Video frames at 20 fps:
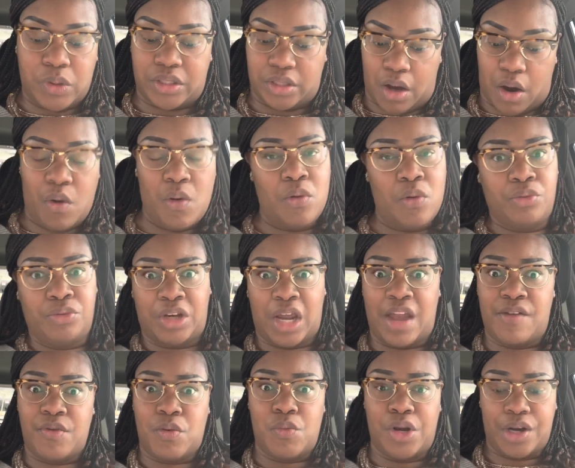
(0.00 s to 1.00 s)
old,
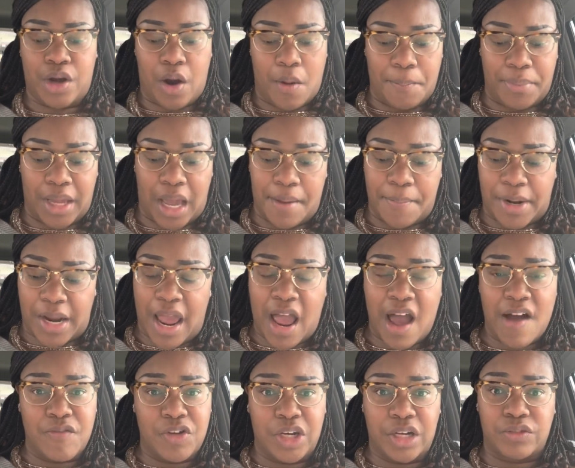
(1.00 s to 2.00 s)
David wasn't going to be able to
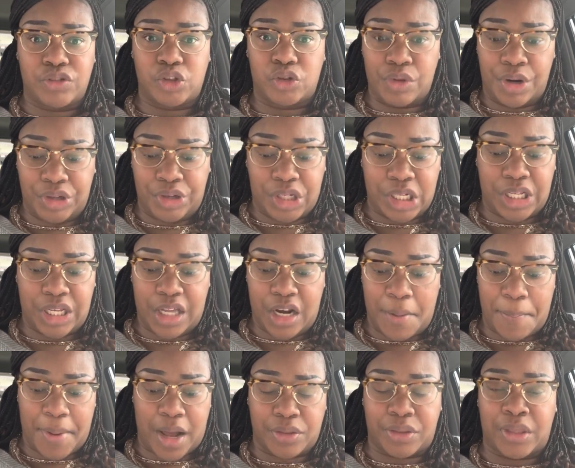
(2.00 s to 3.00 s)
have enough strength to get
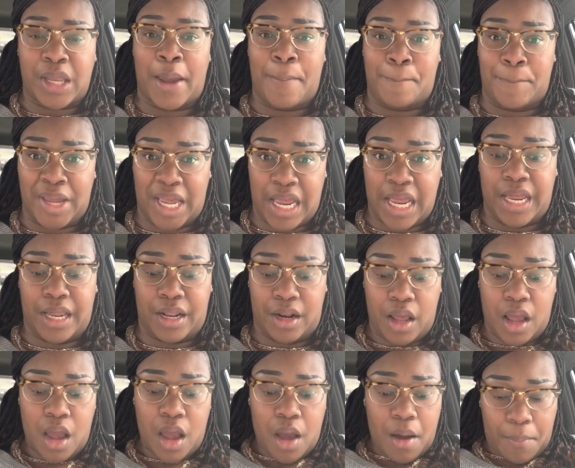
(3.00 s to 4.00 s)
up out that bed.
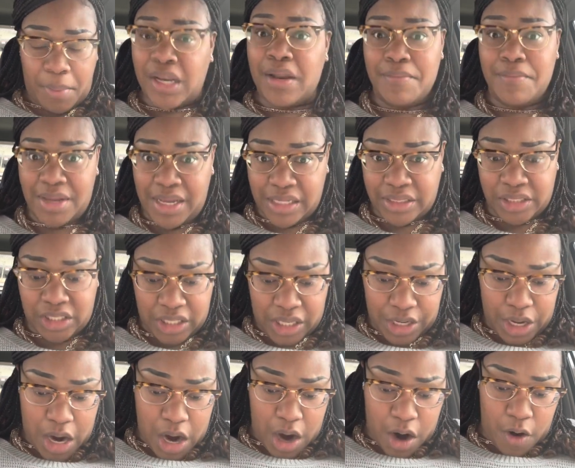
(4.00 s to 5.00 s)
But let me
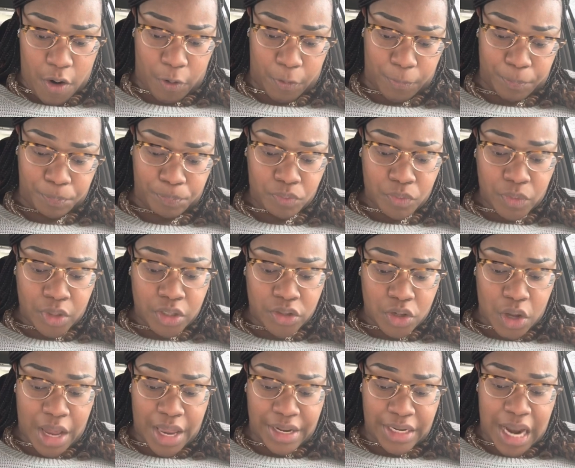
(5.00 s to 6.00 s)
continue on.
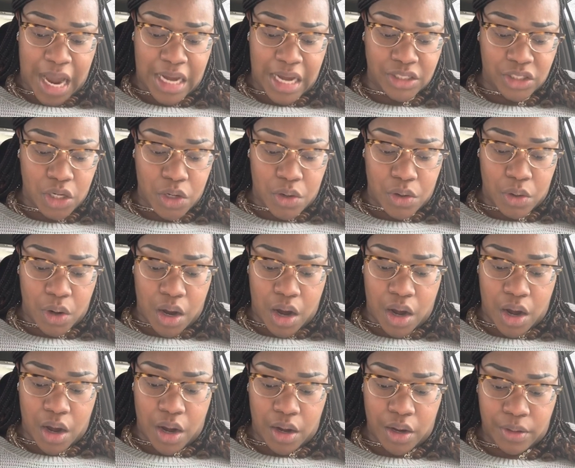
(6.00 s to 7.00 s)
So
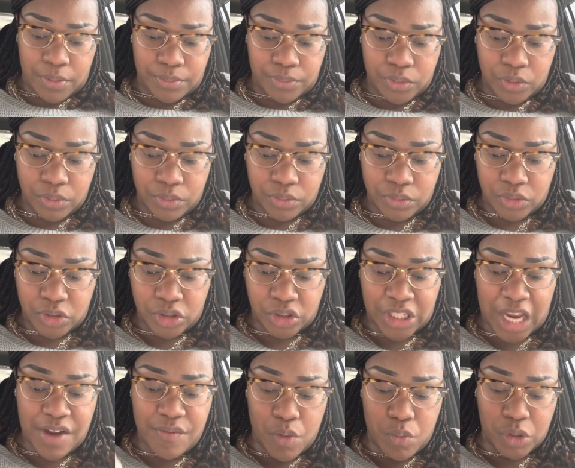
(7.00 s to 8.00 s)
Adonijah,
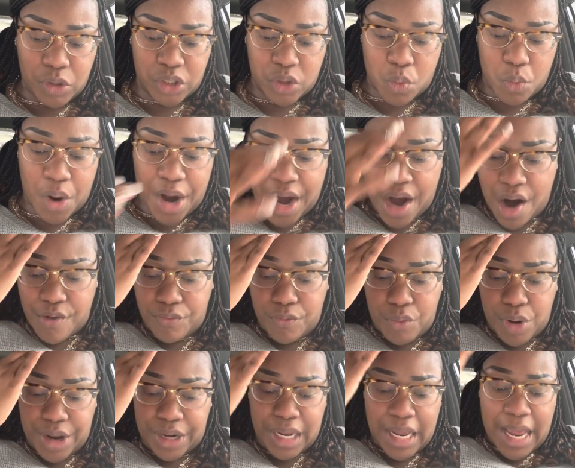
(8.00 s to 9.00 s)
David was aware of
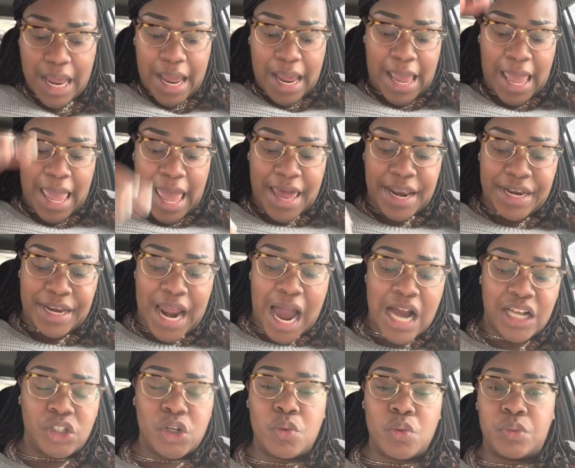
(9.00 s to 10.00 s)
what
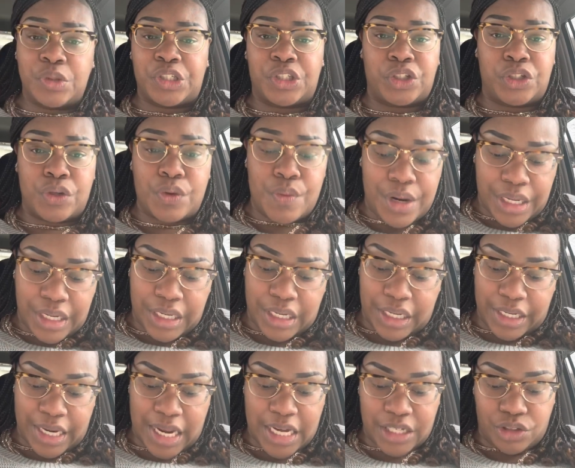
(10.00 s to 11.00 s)
Adonijah was doing in
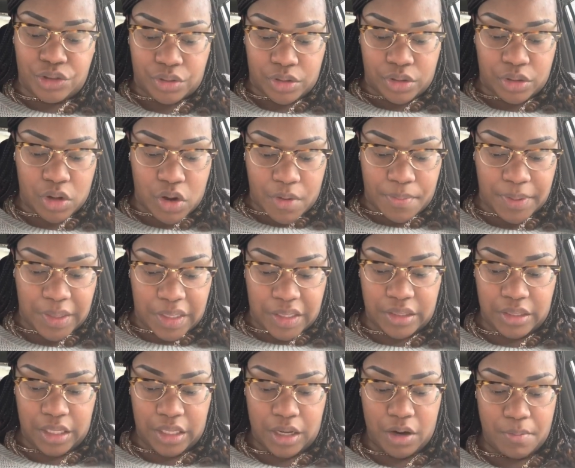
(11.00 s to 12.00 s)
the natural. The Lord
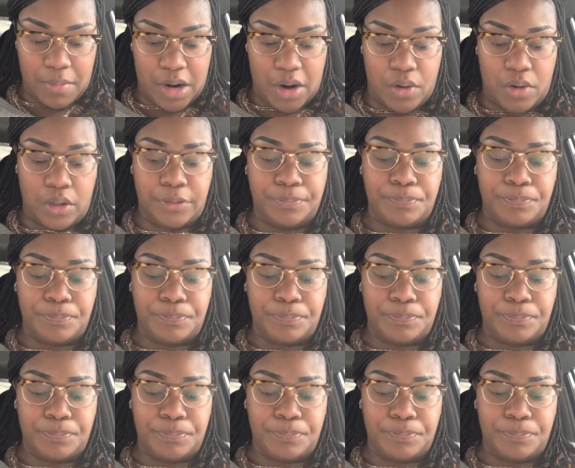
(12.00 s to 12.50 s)
began to lay on my heart.